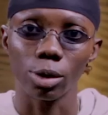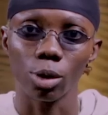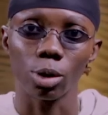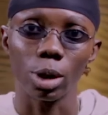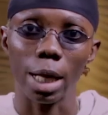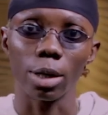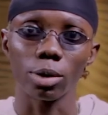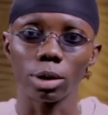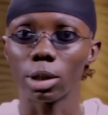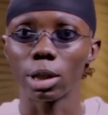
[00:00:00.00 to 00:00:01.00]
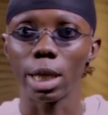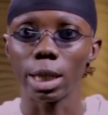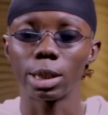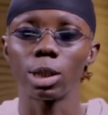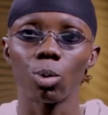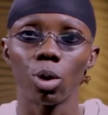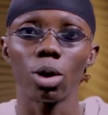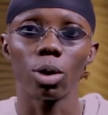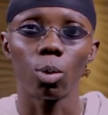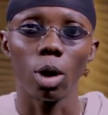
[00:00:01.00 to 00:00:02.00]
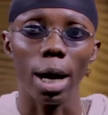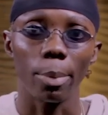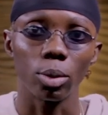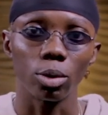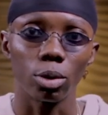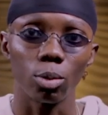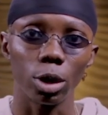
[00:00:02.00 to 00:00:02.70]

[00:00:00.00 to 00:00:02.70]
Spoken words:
Just like, let's see what happens